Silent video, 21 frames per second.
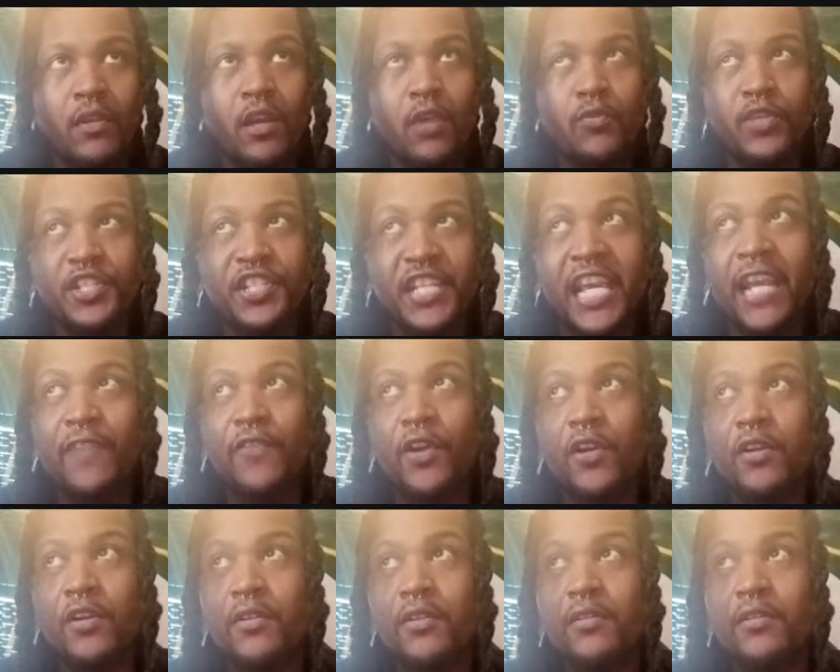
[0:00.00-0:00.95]

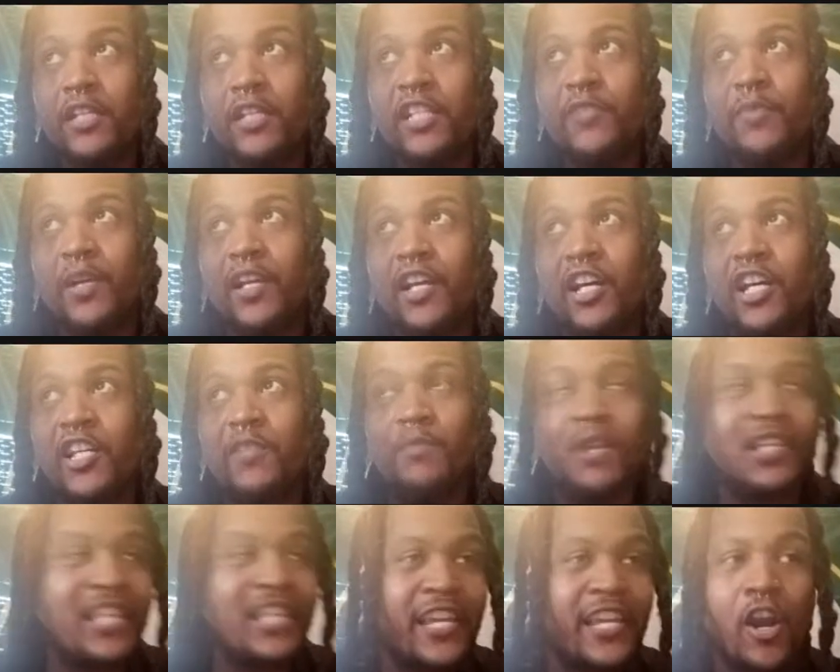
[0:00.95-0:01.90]
receiver, is because
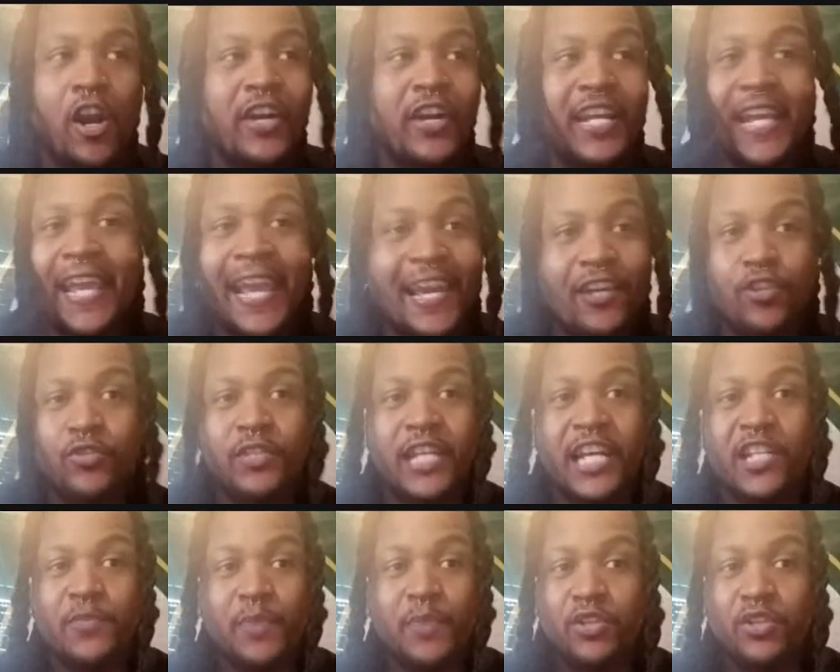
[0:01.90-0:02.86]
Malik already handles
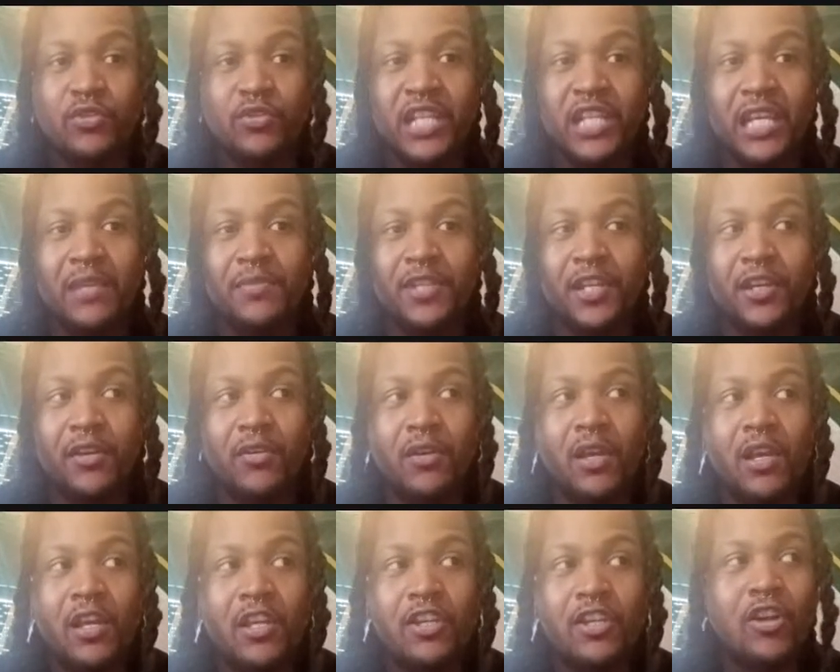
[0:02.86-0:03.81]
that special teams deal.
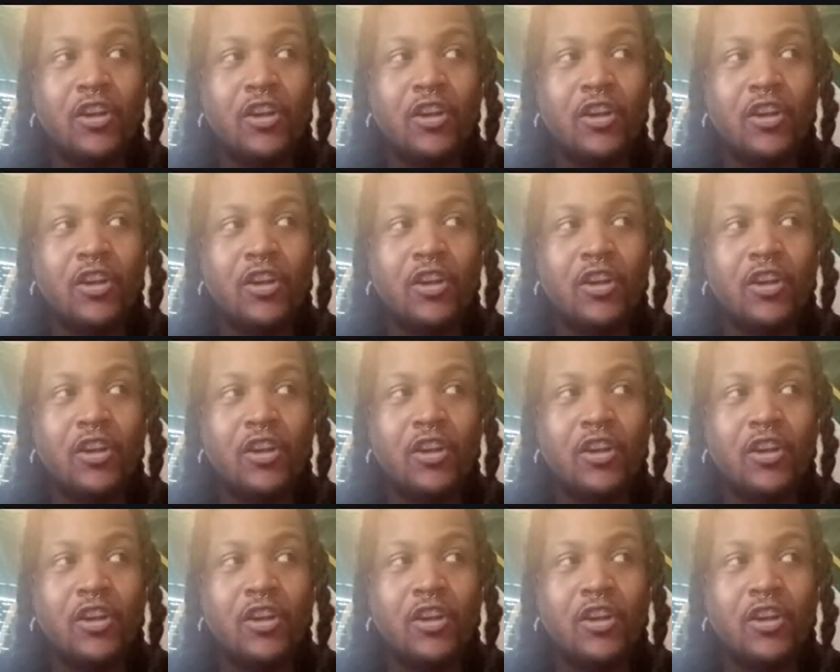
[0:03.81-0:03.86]
You